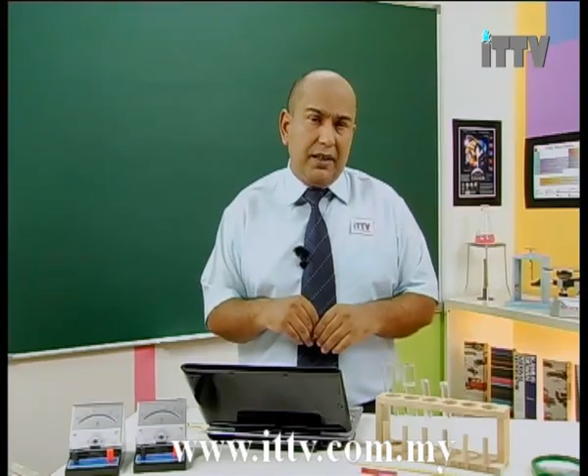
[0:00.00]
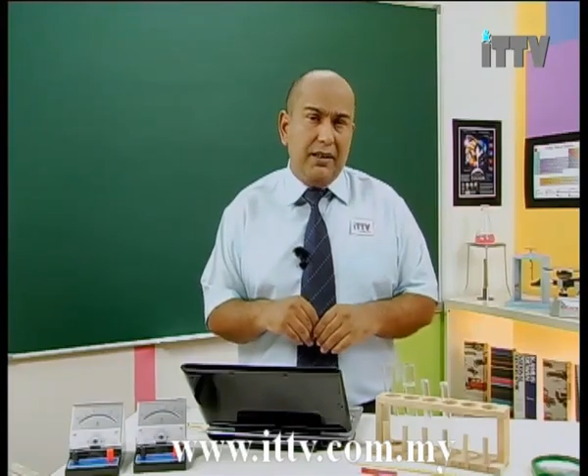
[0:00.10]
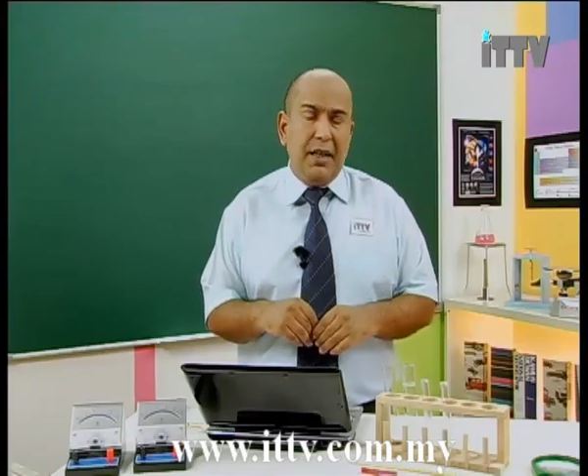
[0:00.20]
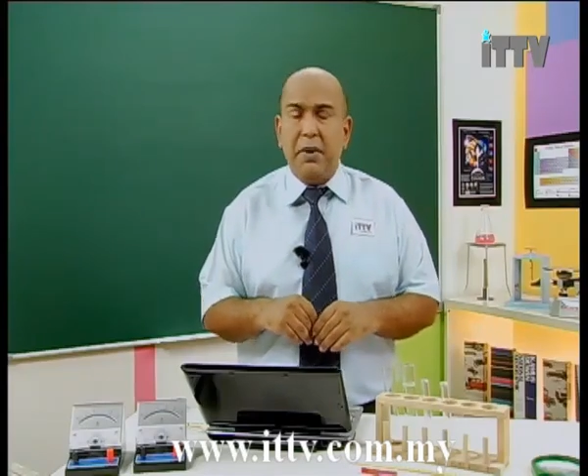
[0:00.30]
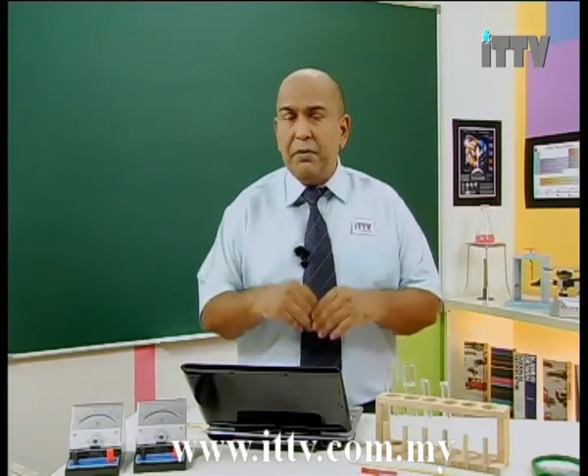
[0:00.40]

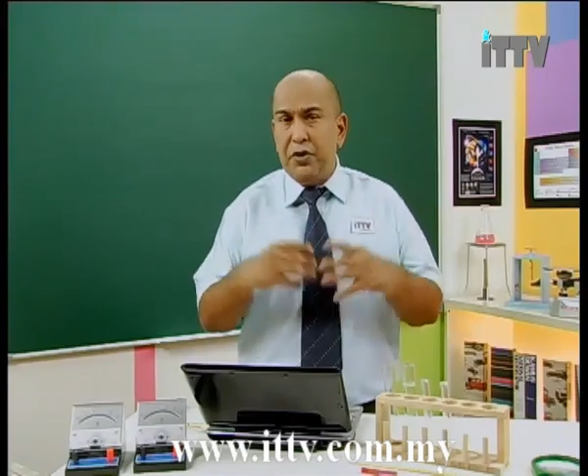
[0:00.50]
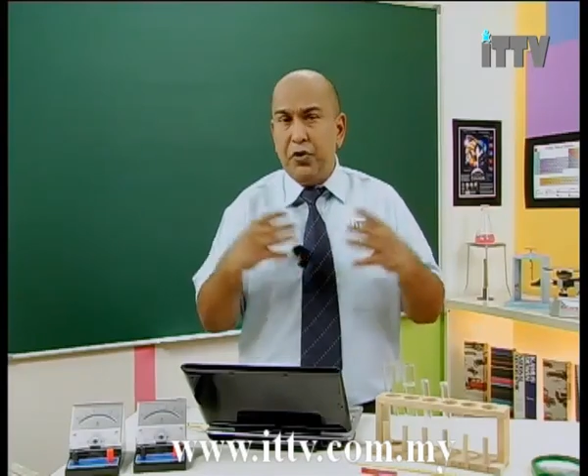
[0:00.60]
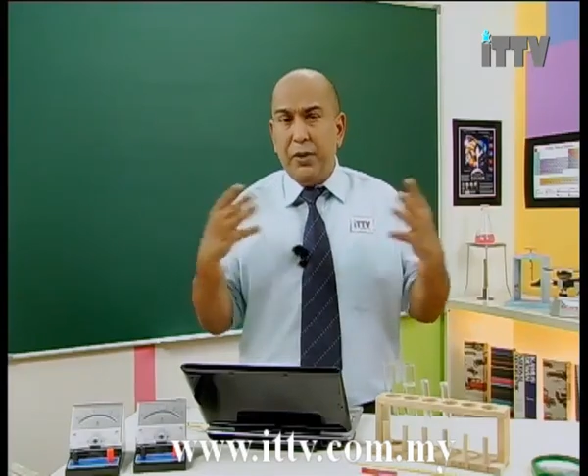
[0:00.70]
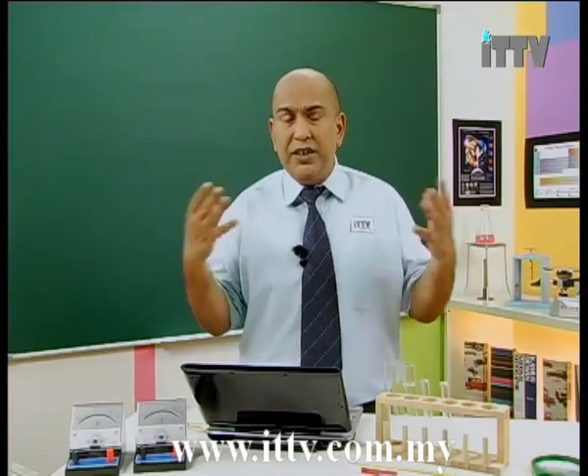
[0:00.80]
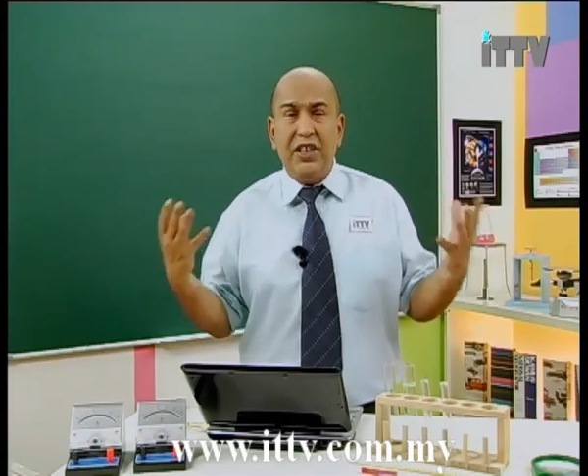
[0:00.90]
There might be
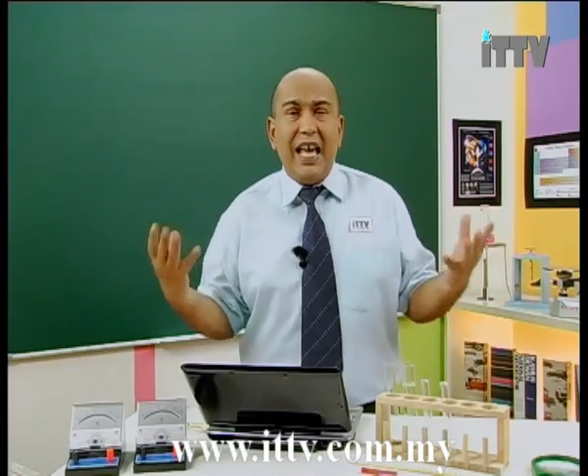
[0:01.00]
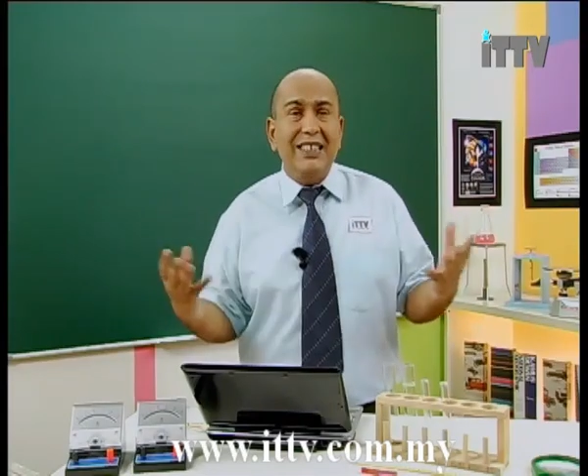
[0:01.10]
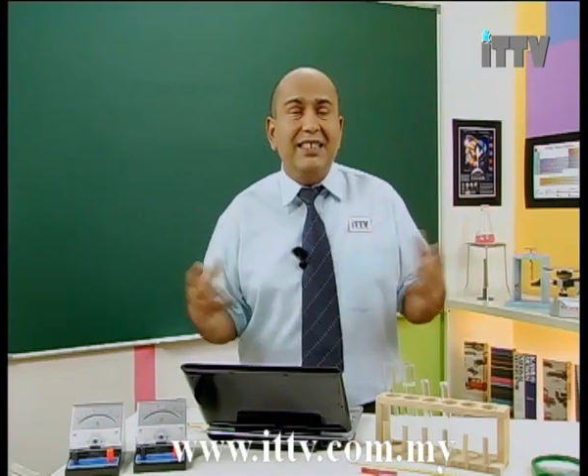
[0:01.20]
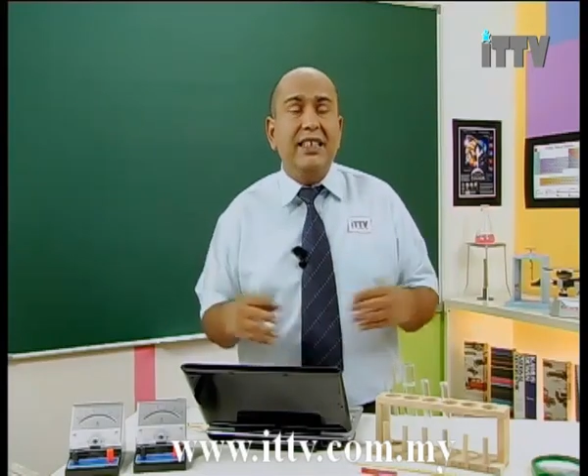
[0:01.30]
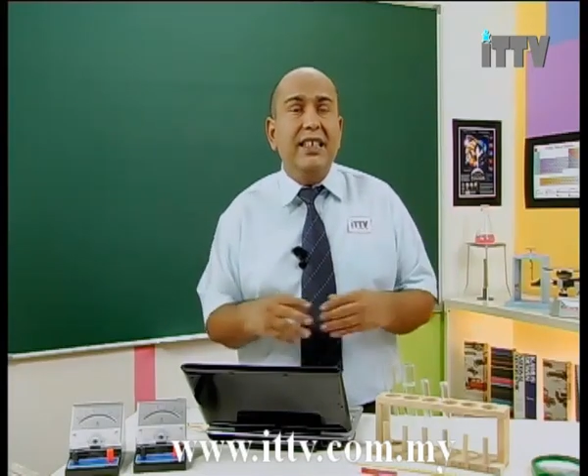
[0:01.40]
too much
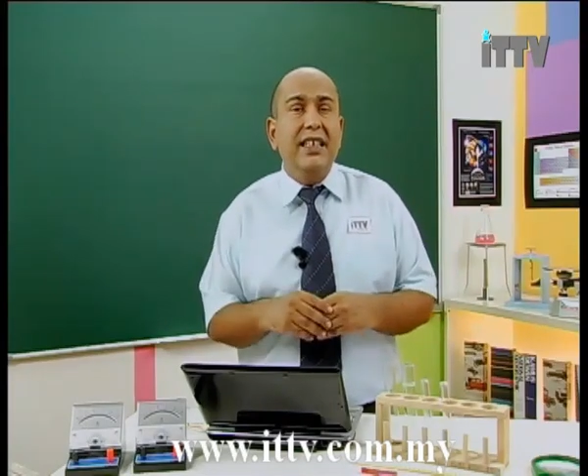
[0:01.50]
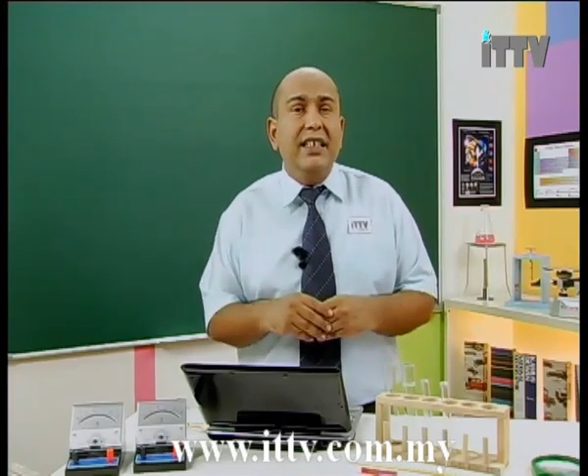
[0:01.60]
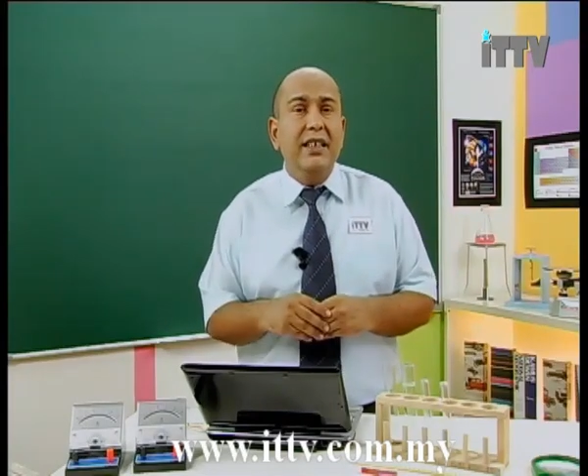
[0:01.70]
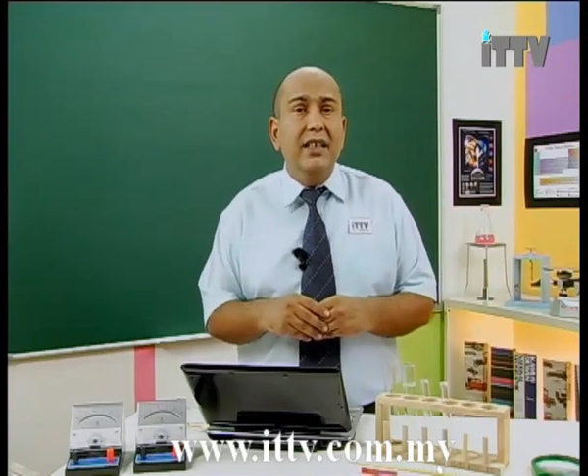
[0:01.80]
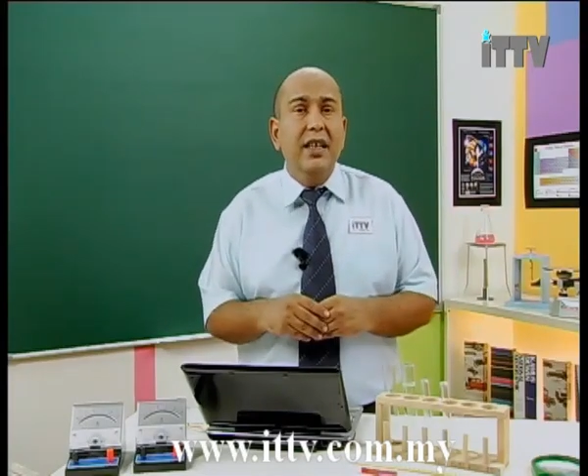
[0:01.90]
acid in
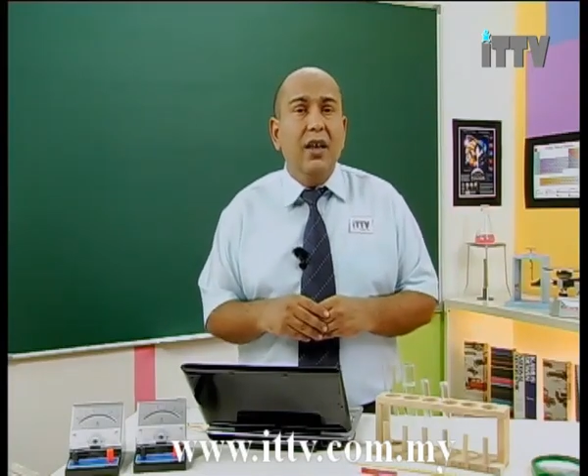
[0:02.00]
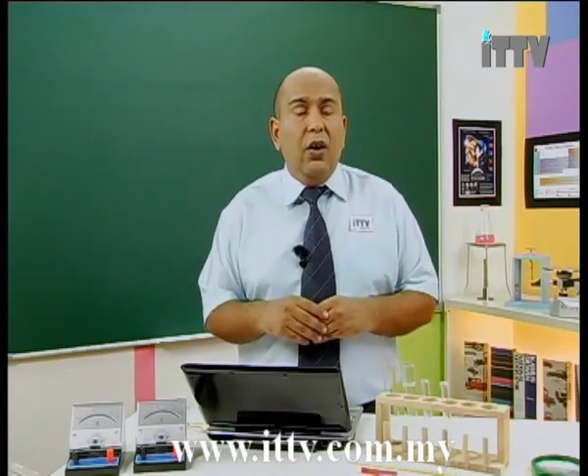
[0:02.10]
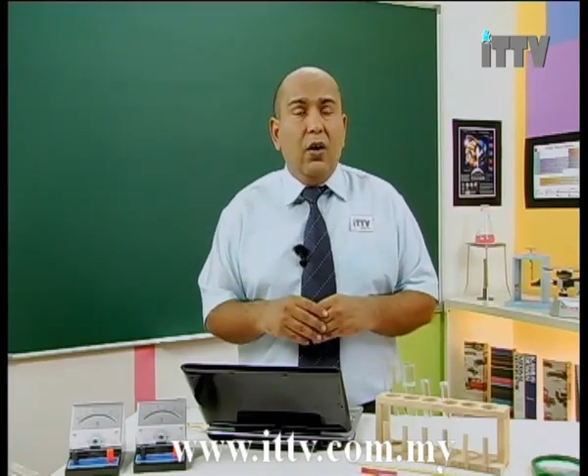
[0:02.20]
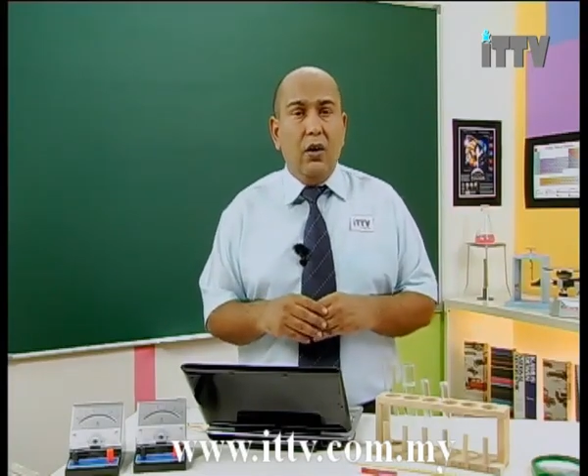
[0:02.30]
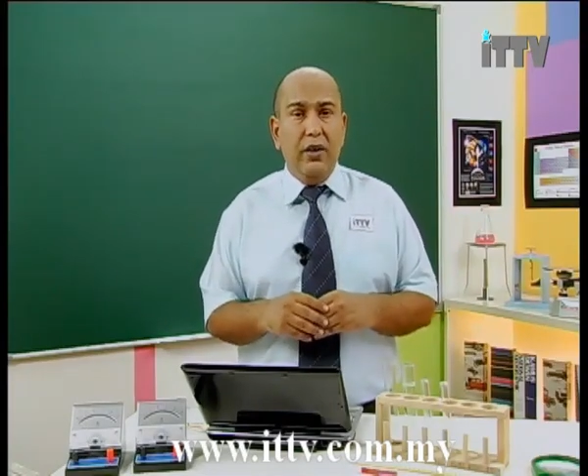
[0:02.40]
it,
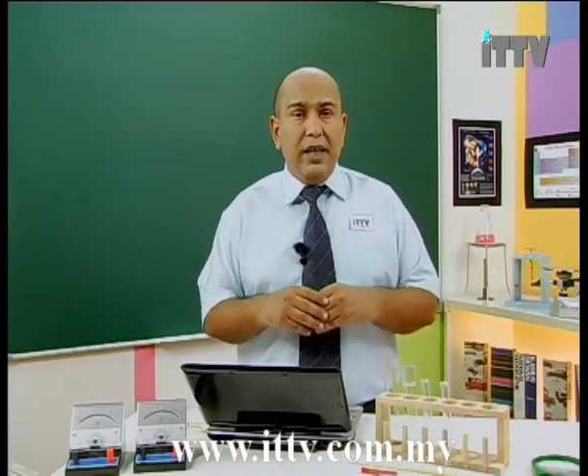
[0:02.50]
or